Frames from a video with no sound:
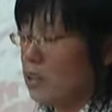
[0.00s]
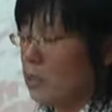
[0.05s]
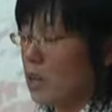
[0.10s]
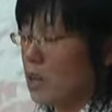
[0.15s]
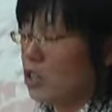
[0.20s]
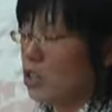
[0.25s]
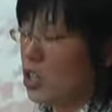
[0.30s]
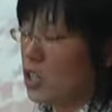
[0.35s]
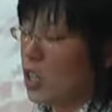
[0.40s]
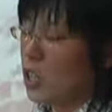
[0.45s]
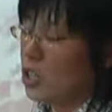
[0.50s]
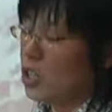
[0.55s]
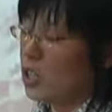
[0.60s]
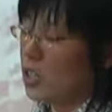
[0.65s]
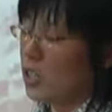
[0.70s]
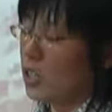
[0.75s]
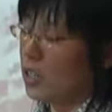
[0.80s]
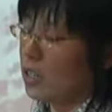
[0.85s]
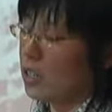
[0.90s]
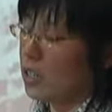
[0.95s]
it's about
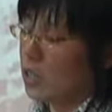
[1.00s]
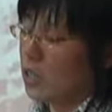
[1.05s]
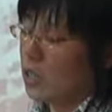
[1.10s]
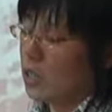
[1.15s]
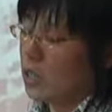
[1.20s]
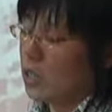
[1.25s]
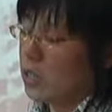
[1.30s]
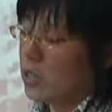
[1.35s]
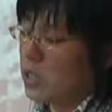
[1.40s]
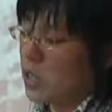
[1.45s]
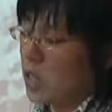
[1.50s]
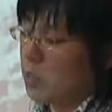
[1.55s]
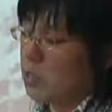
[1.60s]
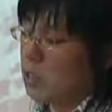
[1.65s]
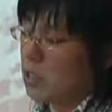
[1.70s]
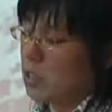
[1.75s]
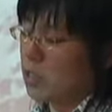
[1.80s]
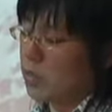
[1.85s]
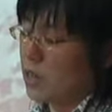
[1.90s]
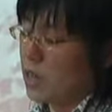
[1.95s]
changing the
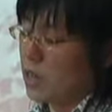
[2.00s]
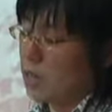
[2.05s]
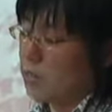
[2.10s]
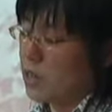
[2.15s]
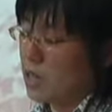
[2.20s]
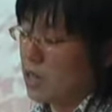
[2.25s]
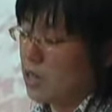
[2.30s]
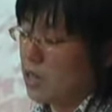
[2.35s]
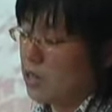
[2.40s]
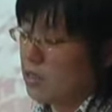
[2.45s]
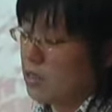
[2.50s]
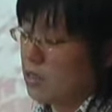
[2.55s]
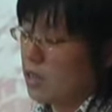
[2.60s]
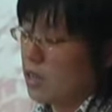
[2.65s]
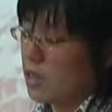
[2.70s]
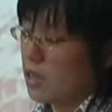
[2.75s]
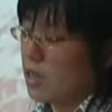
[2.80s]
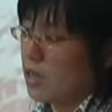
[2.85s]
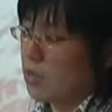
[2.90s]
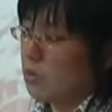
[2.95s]
perception of that piece,
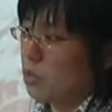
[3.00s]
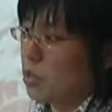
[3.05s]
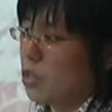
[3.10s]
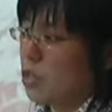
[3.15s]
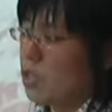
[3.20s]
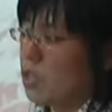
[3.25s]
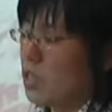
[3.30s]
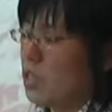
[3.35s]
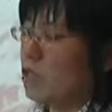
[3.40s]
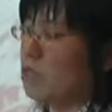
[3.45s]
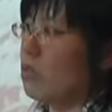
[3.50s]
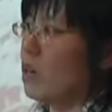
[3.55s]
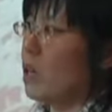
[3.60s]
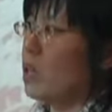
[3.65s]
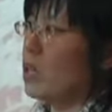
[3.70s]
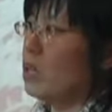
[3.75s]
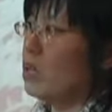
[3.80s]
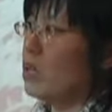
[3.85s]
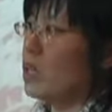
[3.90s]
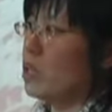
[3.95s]
which sits
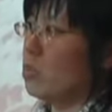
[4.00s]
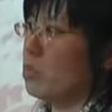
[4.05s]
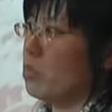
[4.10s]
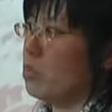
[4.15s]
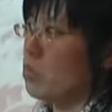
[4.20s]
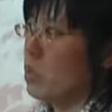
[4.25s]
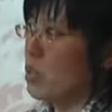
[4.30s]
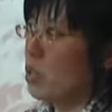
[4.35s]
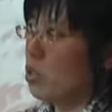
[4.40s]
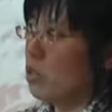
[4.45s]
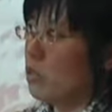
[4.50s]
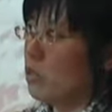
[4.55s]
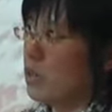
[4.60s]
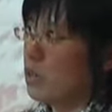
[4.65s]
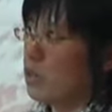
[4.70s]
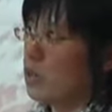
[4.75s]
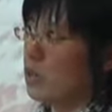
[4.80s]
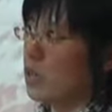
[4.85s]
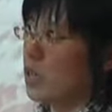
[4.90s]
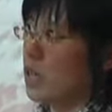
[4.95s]
right in the middle between the
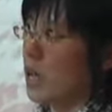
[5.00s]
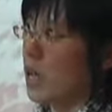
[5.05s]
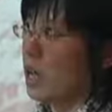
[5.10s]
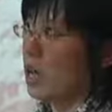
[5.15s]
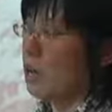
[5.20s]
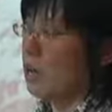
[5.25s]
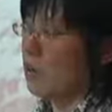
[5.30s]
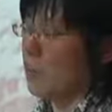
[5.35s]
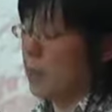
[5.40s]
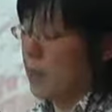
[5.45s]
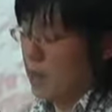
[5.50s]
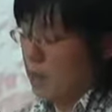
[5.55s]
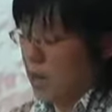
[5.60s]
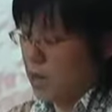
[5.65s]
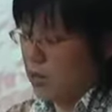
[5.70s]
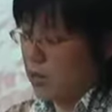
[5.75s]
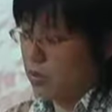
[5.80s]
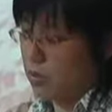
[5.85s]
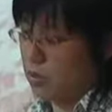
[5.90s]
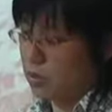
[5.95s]
university
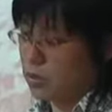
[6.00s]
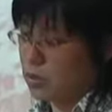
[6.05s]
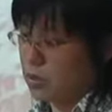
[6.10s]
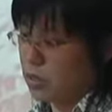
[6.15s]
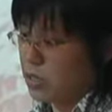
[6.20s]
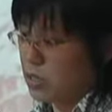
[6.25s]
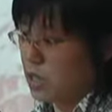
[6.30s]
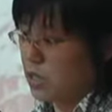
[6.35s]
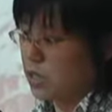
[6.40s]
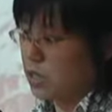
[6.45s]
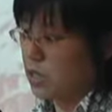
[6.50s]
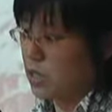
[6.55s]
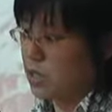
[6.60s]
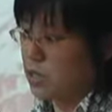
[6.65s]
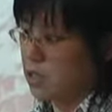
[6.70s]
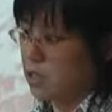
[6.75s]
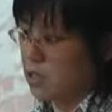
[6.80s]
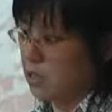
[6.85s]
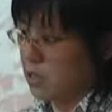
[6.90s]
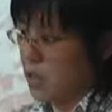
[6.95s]
and through to the town
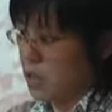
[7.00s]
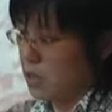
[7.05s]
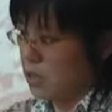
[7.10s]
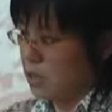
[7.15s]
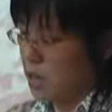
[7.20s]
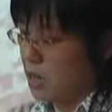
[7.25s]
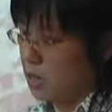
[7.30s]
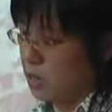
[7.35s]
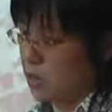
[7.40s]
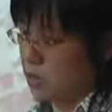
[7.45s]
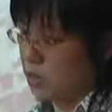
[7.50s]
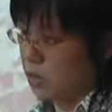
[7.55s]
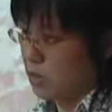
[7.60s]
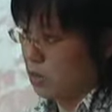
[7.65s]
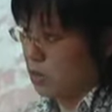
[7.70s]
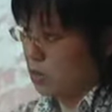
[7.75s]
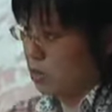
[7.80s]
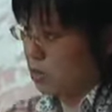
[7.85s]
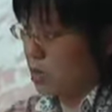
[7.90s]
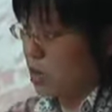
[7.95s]
centre as a,
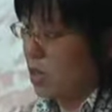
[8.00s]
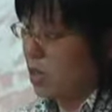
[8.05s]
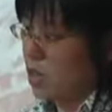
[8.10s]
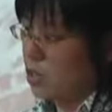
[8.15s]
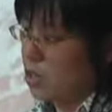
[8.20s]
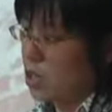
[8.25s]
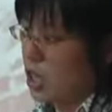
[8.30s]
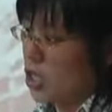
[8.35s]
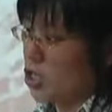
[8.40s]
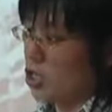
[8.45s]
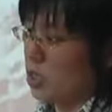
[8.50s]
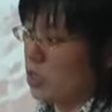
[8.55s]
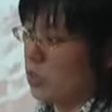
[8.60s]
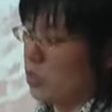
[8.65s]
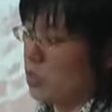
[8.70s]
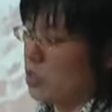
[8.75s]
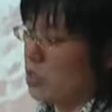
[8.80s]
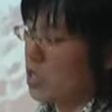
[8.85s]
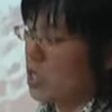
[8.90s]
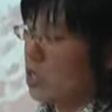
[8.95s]
changing
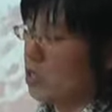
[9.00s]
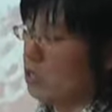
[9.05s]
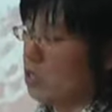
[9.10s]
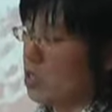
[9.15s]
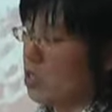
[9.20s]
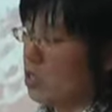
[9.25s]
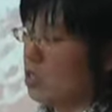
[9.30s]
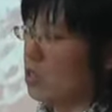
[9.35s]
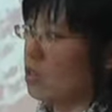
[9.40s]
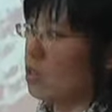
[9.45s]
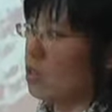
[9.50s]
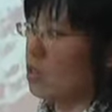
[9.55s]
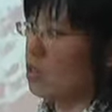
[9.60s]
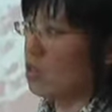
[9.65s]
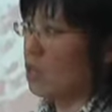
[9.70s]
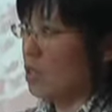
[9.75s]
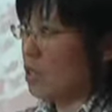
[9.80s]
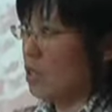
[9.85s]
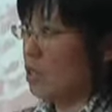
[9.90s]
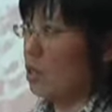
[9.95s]
the perceived
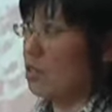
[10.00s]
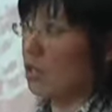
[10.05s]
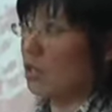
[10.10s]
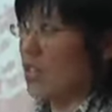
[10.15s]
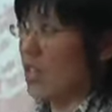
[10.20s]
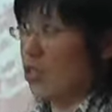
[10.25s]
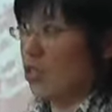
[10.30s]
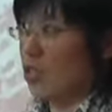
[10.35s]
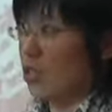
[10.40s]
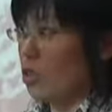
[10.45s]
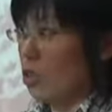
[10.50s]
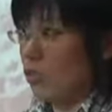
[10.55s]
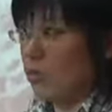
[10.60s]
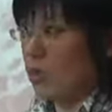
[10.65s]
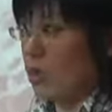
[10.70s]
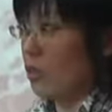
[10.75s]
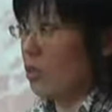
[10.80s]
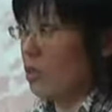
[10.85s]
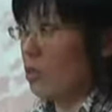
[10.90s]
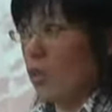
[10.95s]
distance, because it's actually
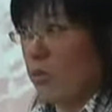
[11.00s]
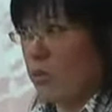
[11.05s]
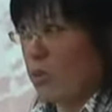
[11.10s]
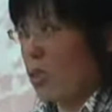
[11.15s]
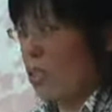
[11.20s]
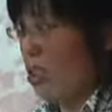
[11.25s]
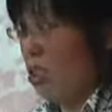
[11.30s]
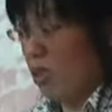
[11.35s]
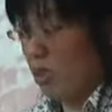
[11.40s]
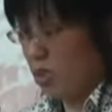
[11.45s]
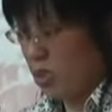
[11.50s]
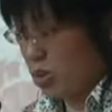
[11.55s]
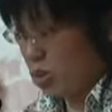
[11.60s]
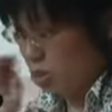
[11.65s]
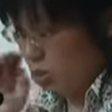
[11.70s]
not very long at